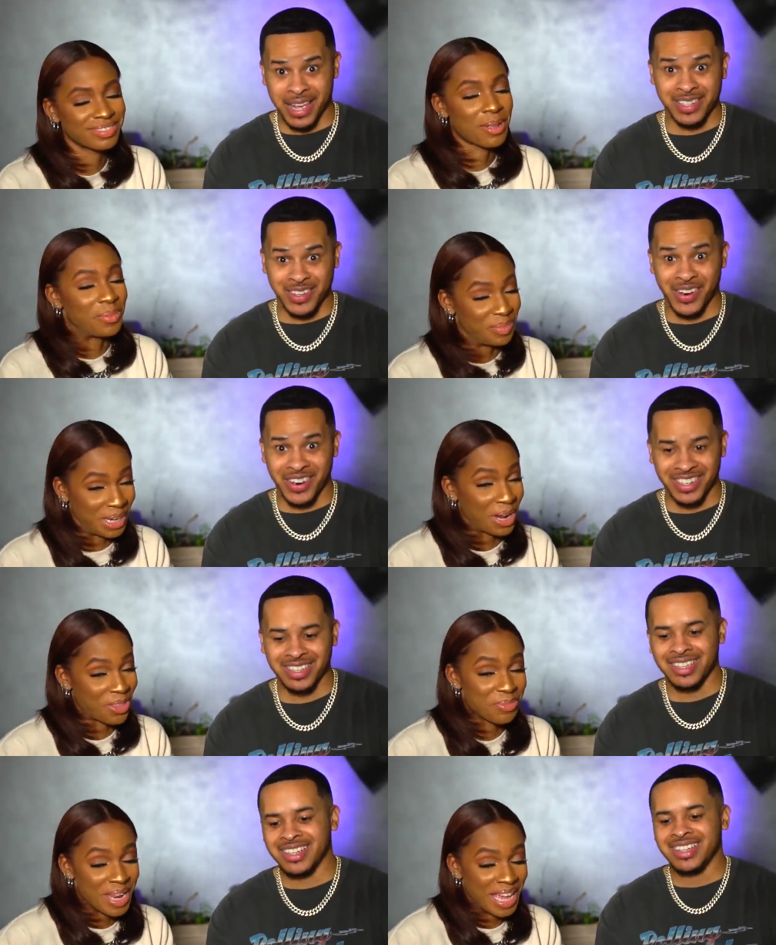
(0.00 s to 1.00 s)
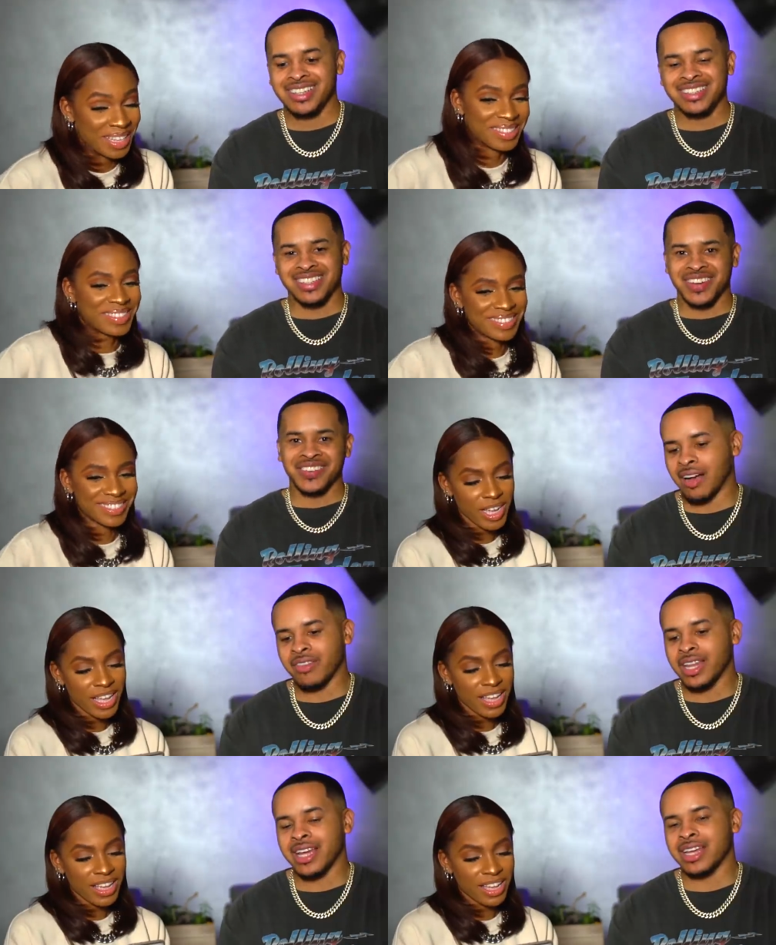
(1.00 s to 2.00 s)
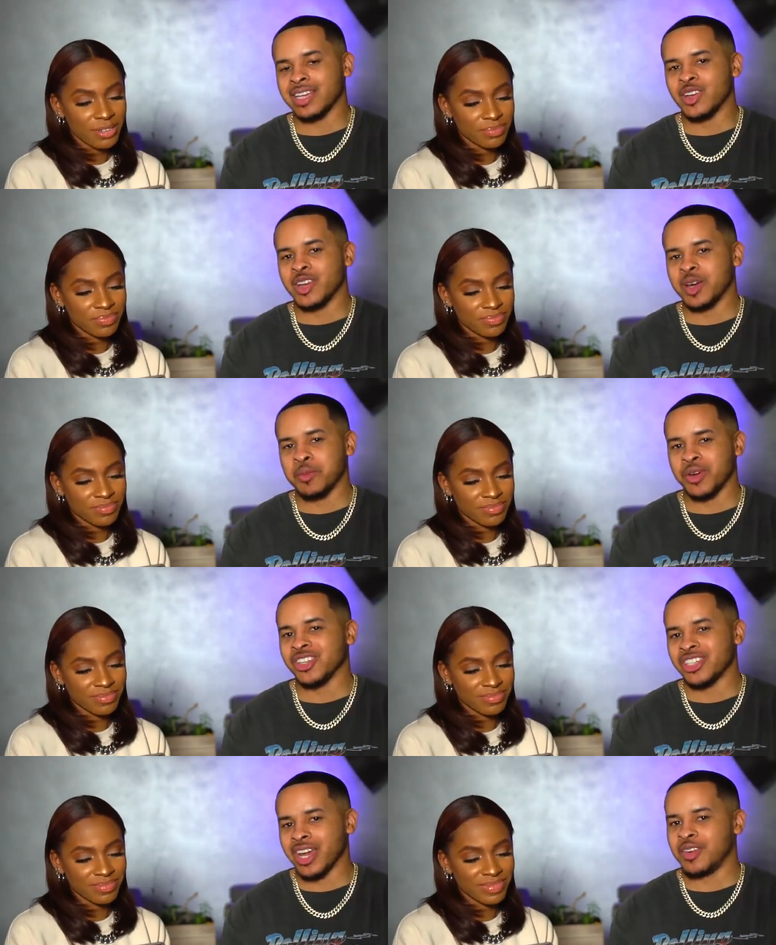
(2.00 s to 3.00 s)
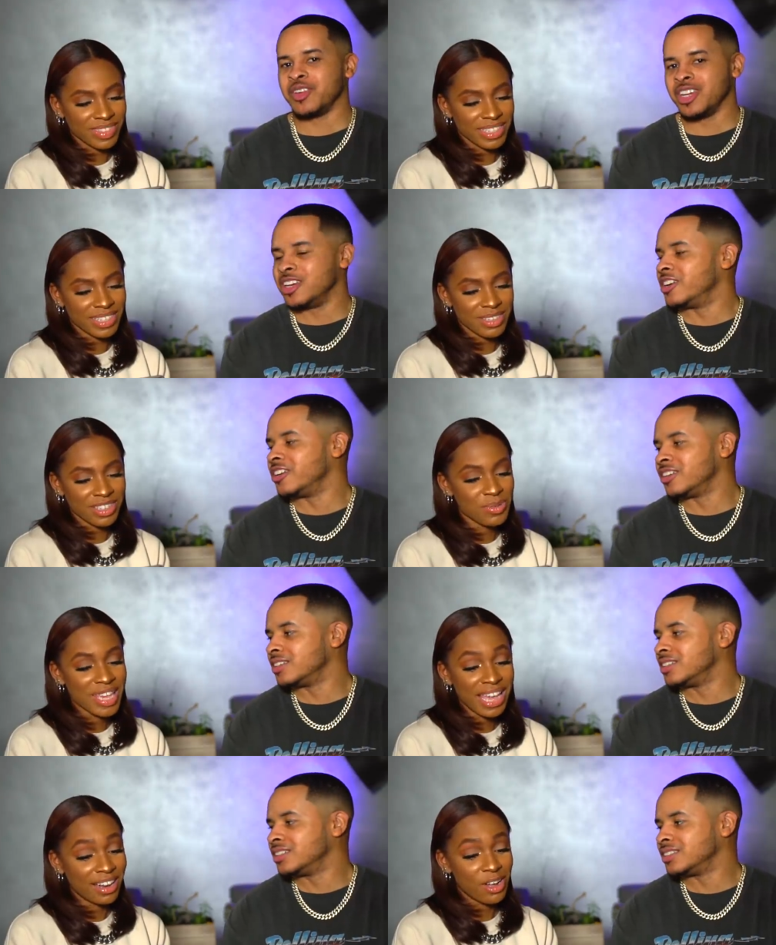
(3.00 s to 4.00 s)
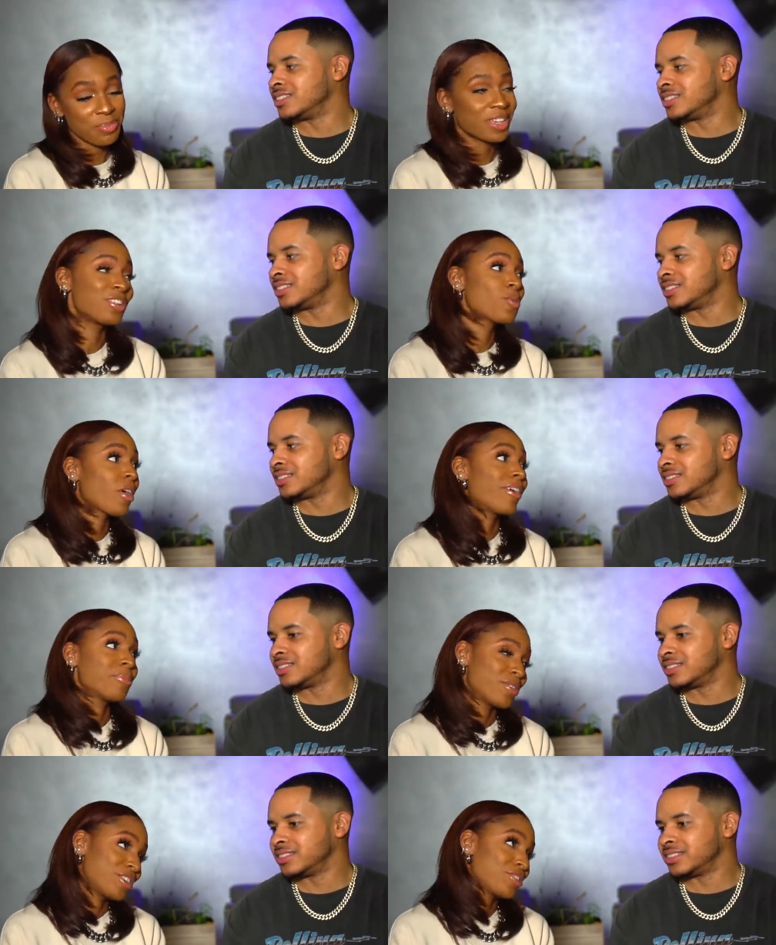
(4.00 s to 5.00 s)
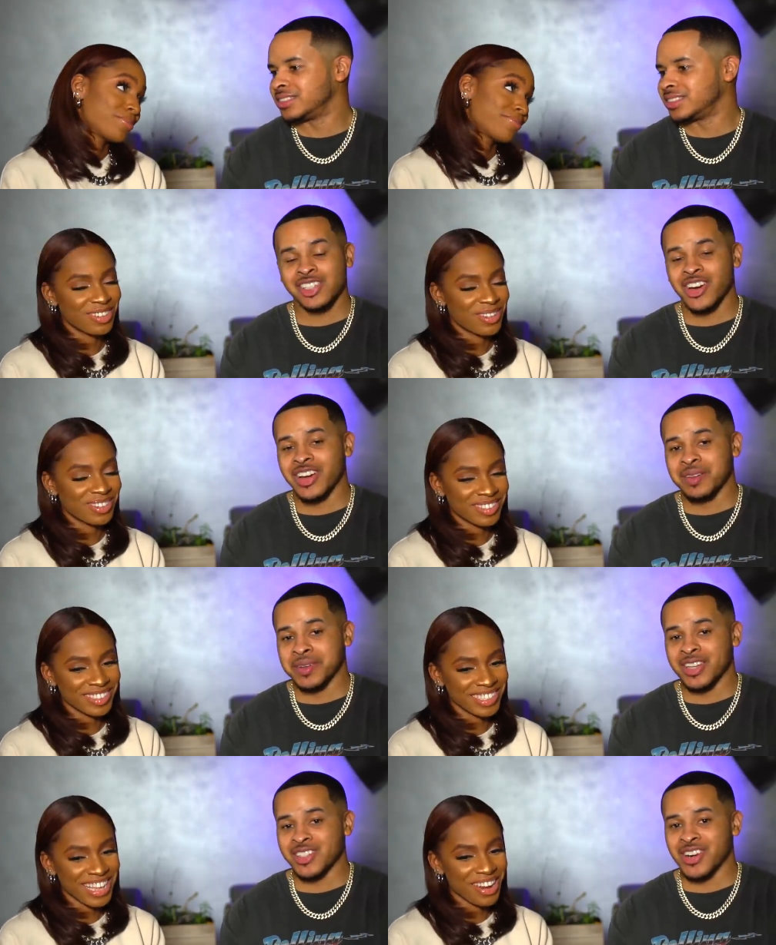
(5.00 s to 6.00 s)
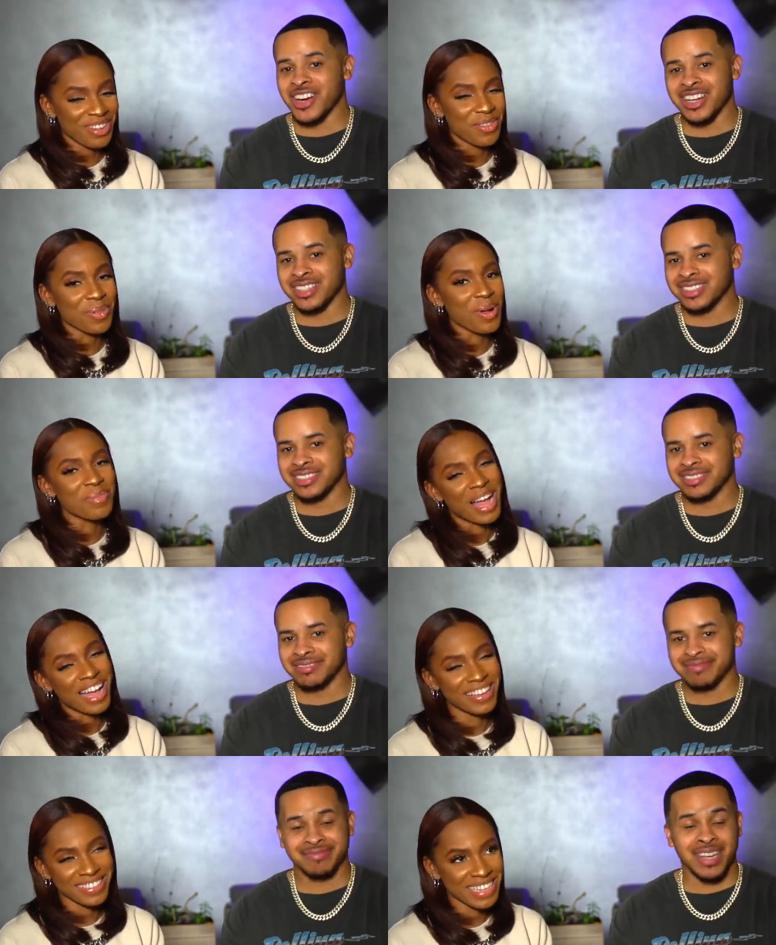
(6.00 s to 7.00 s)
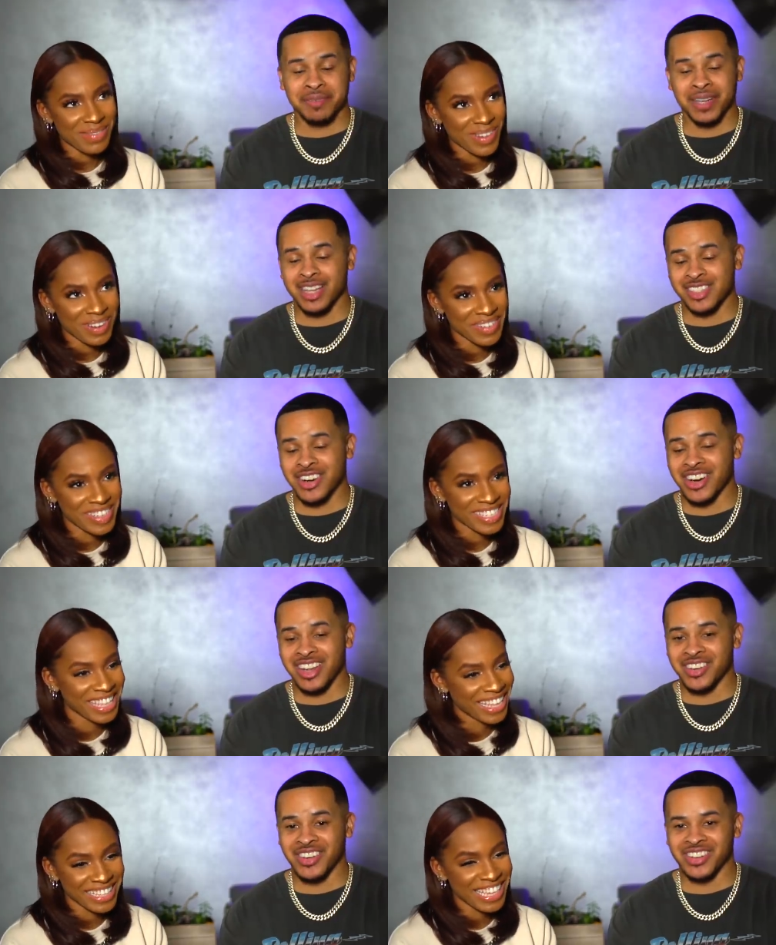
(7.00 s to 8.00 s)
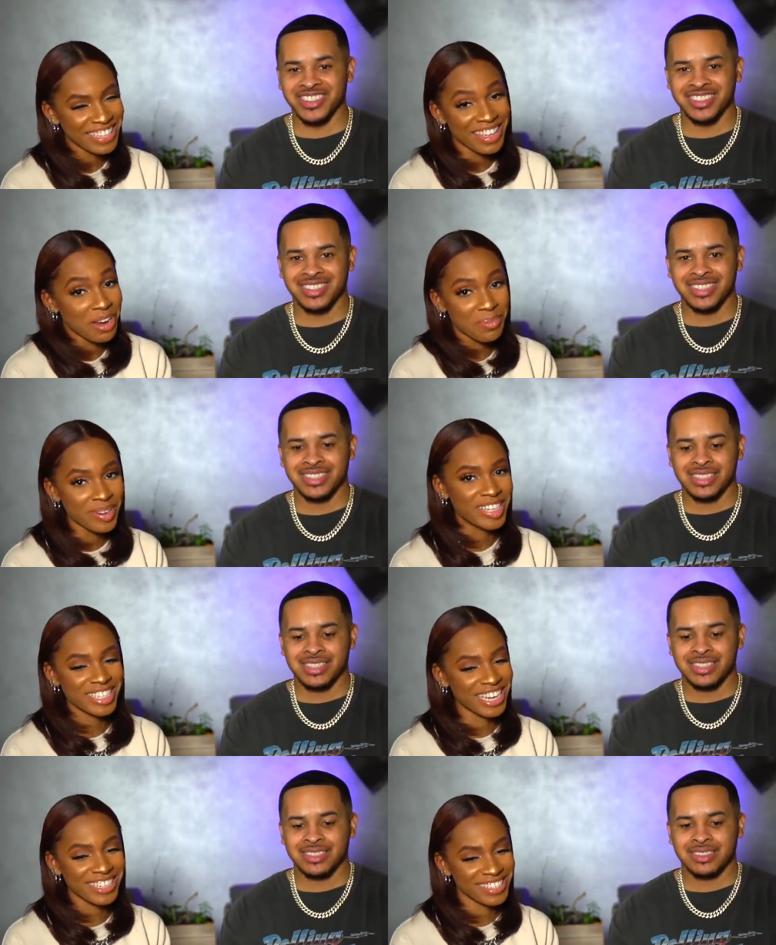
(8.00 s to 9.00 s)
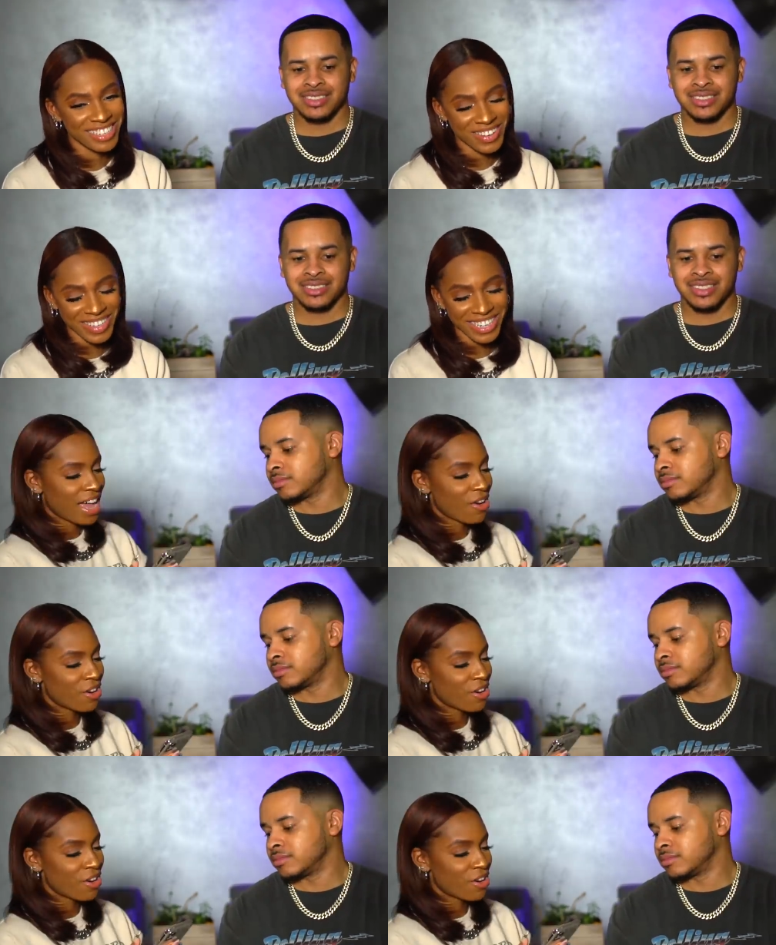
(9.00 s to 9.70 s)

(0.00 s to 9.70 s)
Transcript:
Speaker 1: plans are many are the plans. So I feel like I get on here and preach every year. You
Speaker 2: can't help it. You are a preacher.
Speaker 1: Sorry, I'm not sorry. I don't even roll
Speaker 2: my eyes anymore. I'm, I'm just like he's gonna preach. I just know it. How